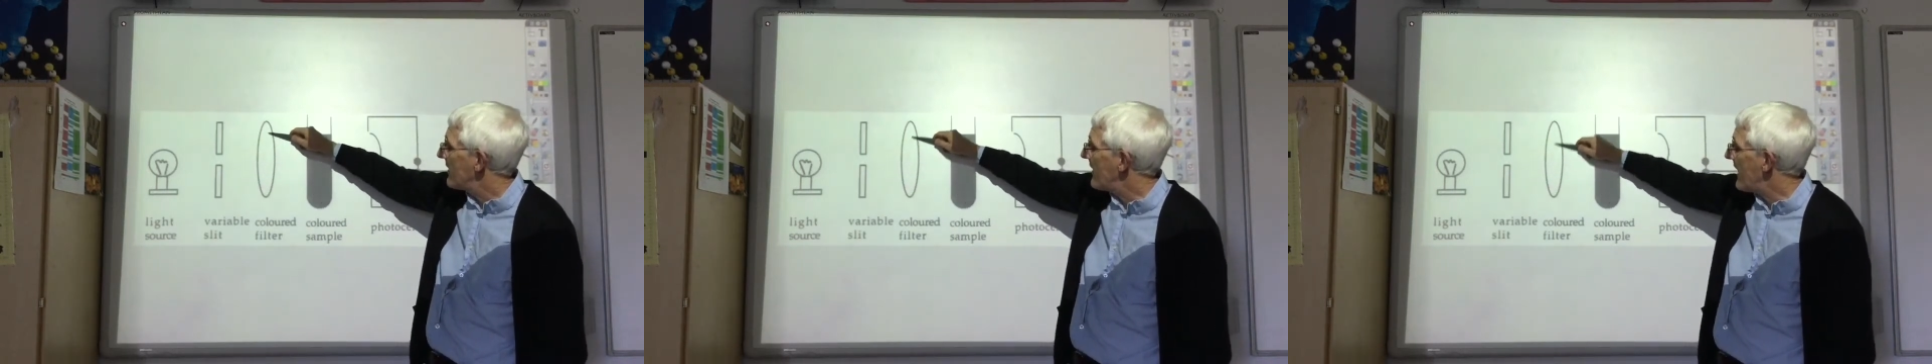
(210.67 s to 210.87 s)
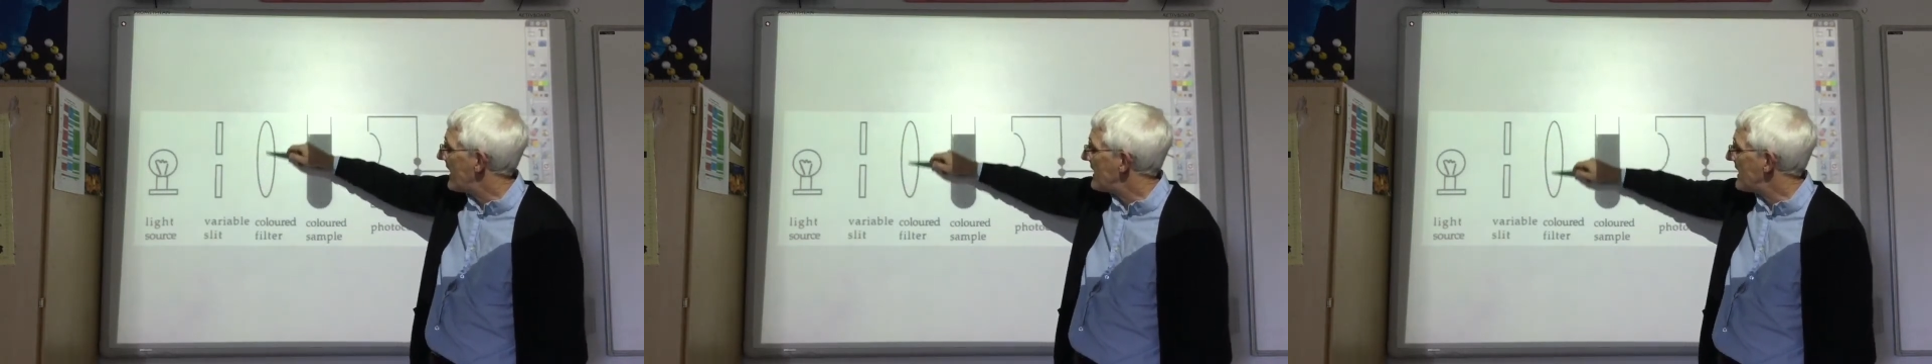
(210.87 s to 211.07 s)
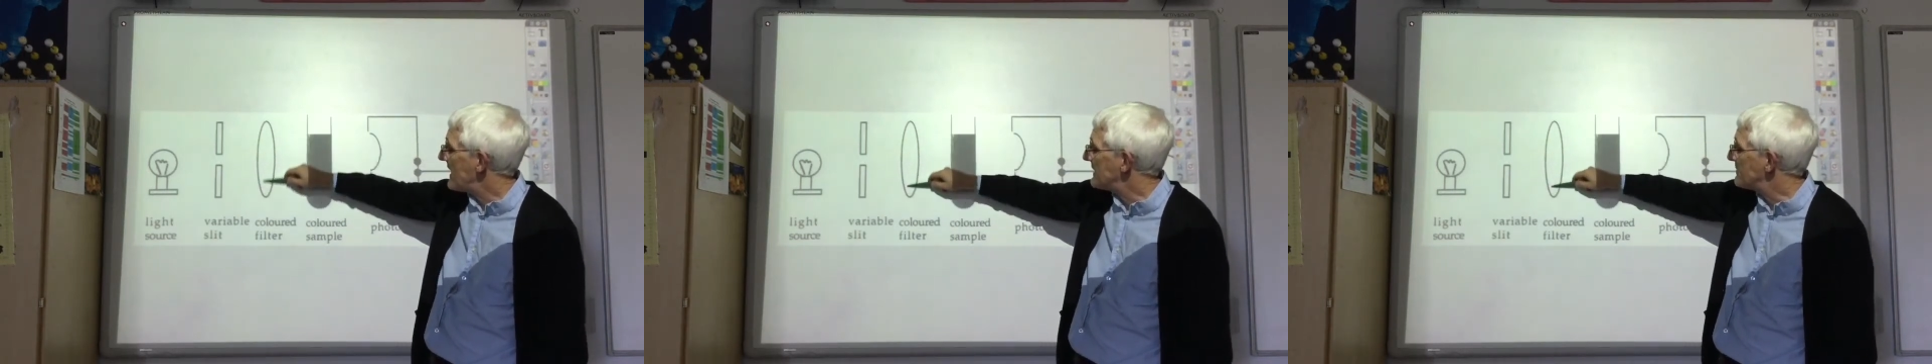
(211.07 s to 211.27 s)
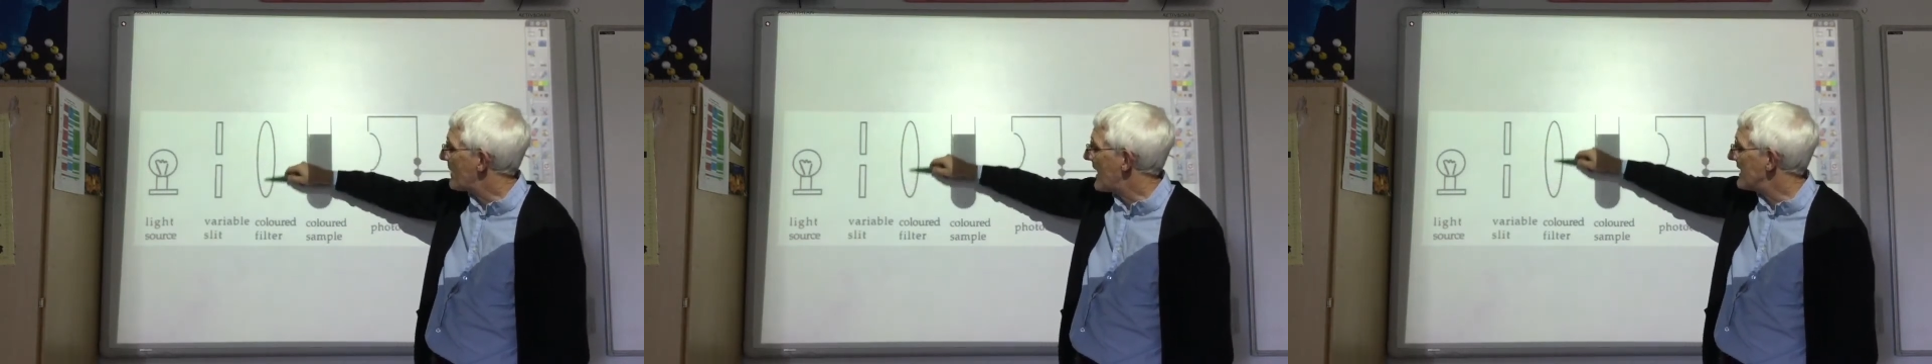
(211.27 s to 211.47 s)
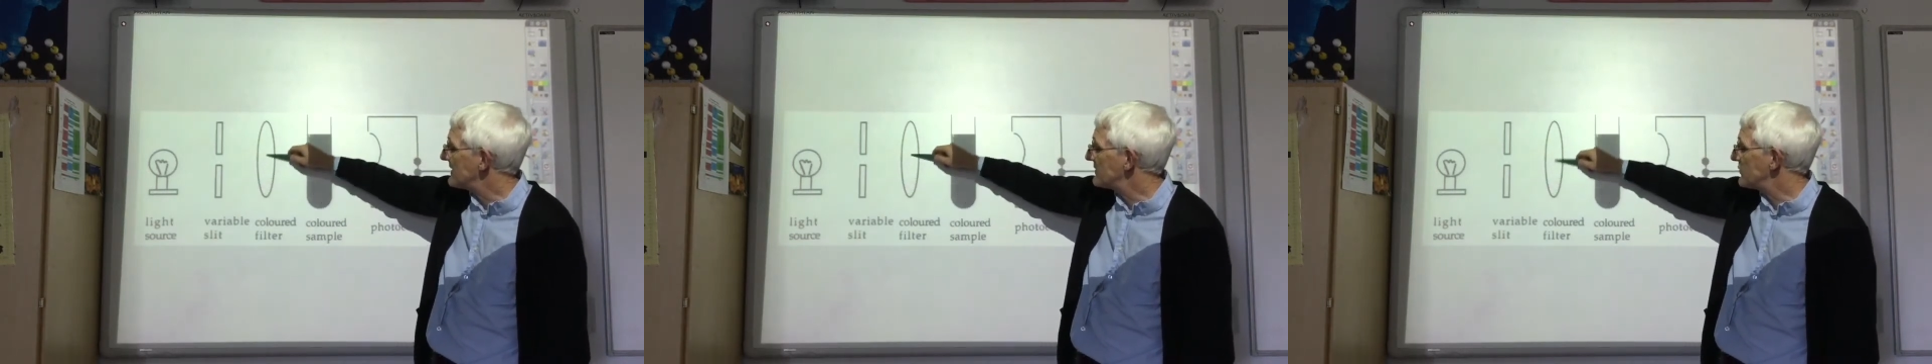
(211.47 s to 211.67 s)
then is
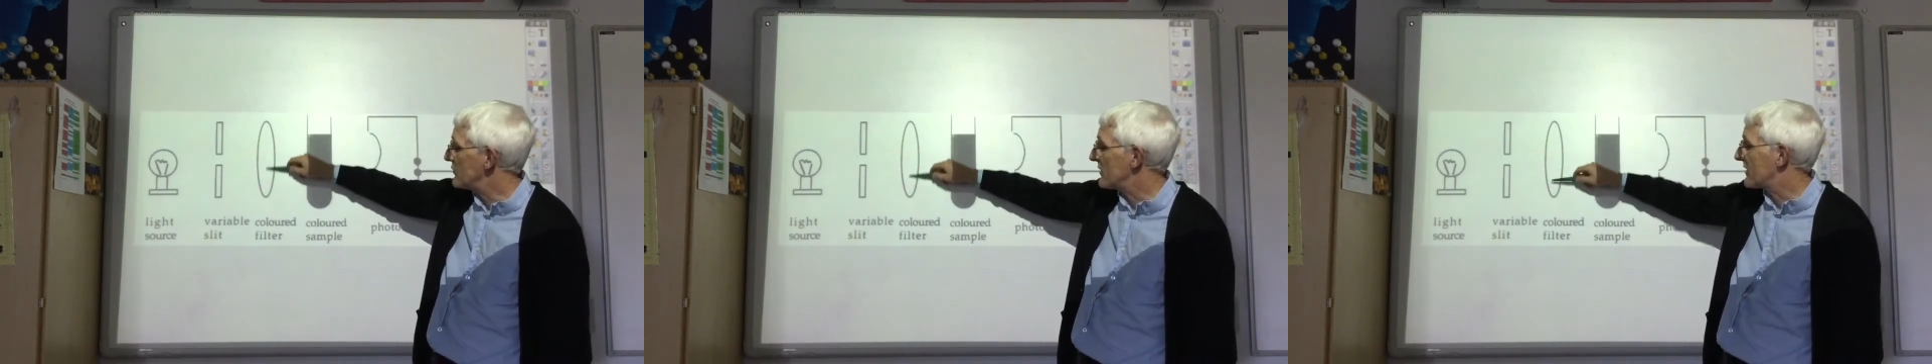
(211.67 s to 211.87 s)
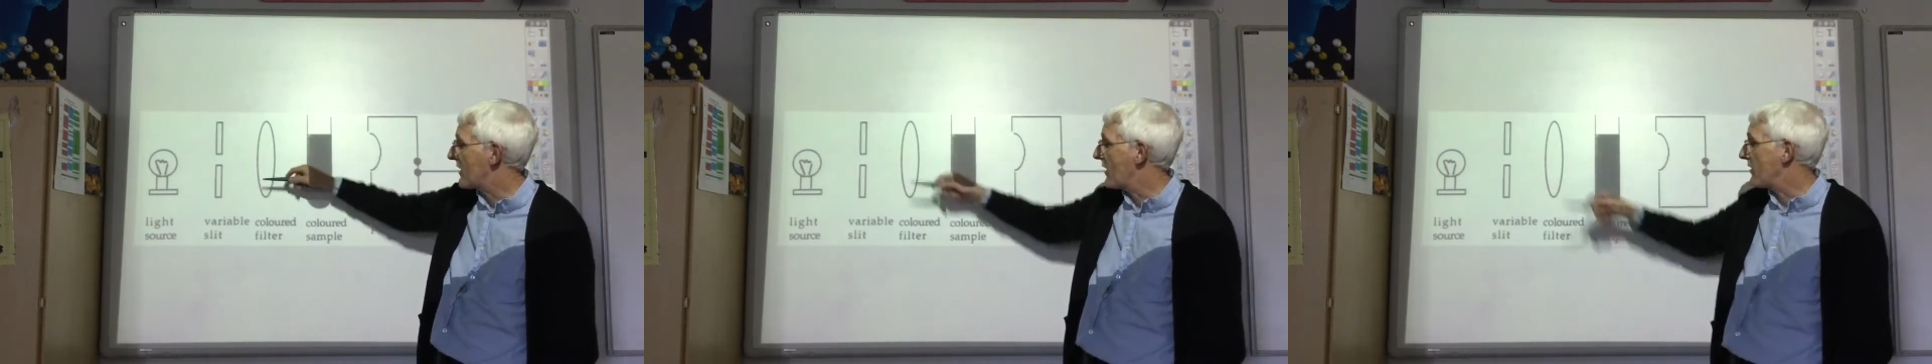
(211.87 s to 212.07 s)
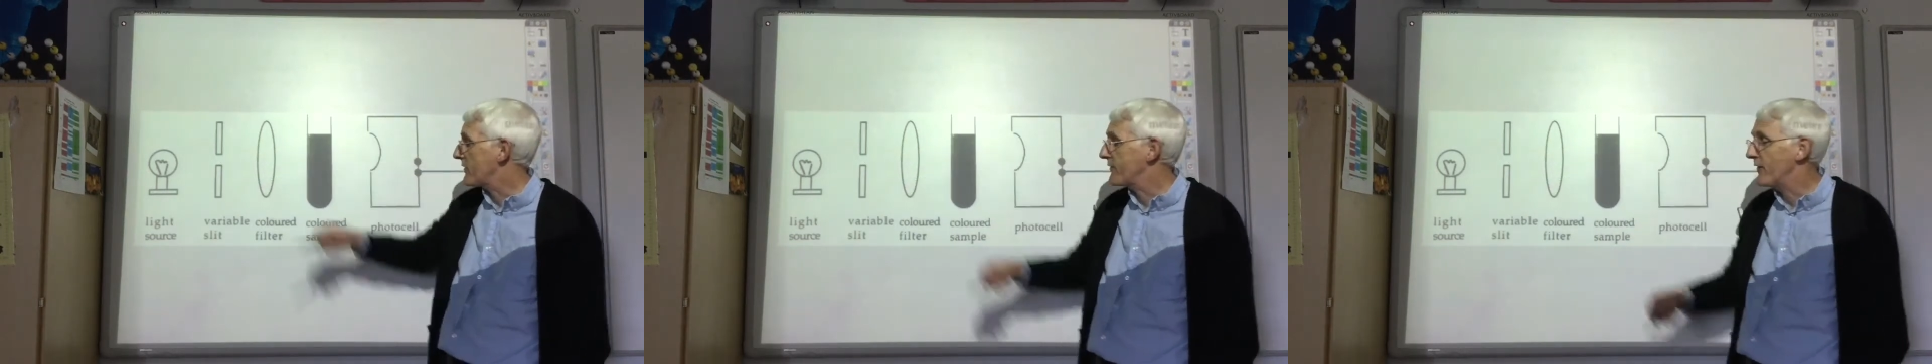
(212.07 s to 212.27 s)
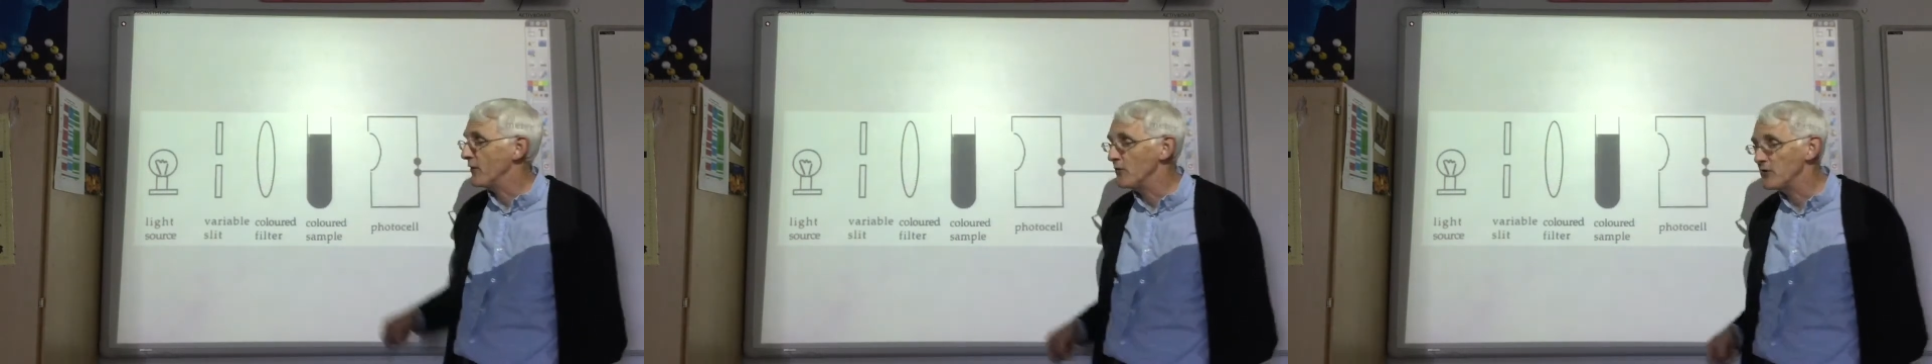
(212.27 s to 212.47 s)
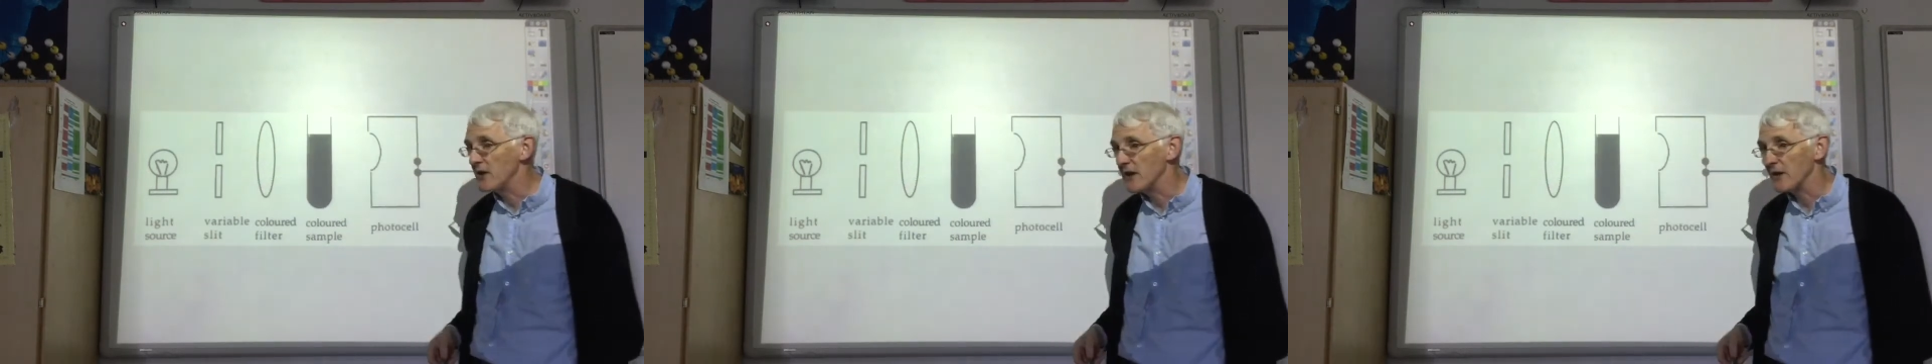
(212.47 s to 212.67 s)
passed through a coloured
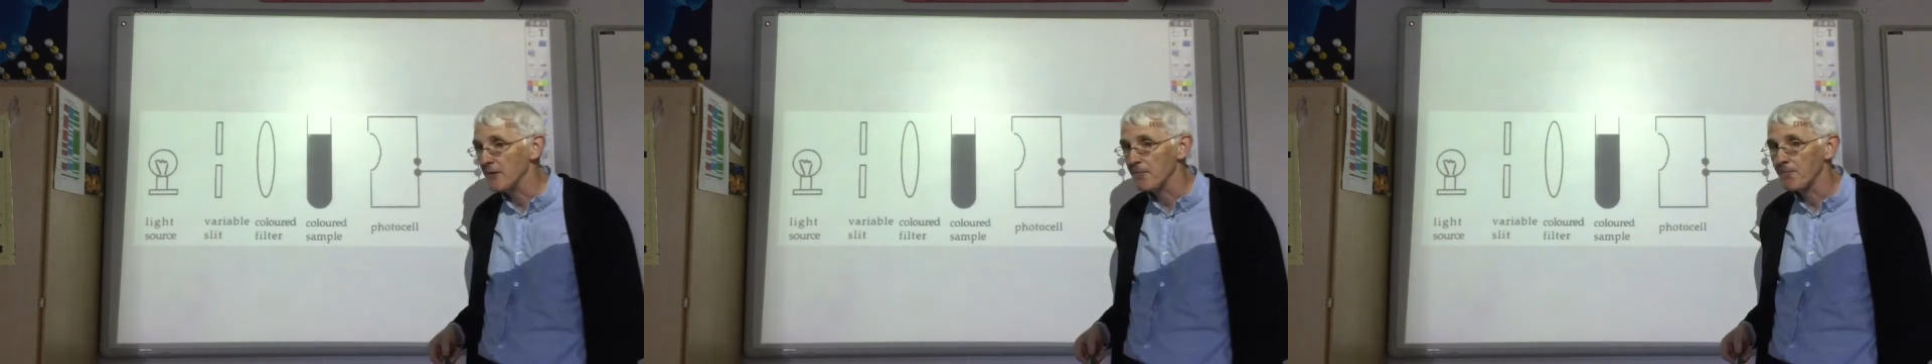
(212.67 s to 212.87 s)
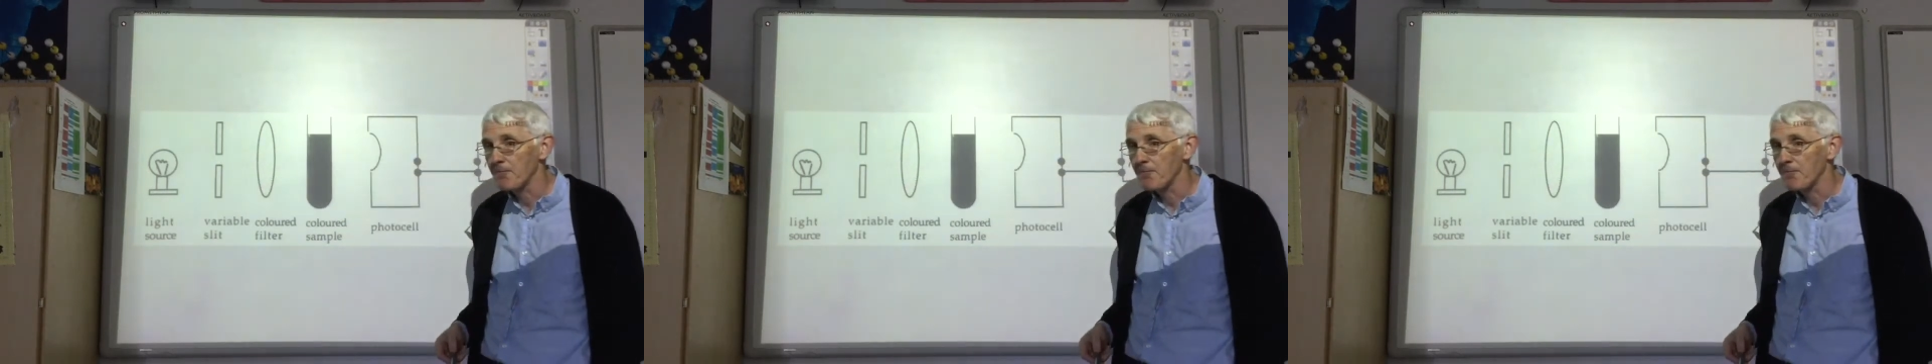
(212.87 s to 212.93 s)
filter.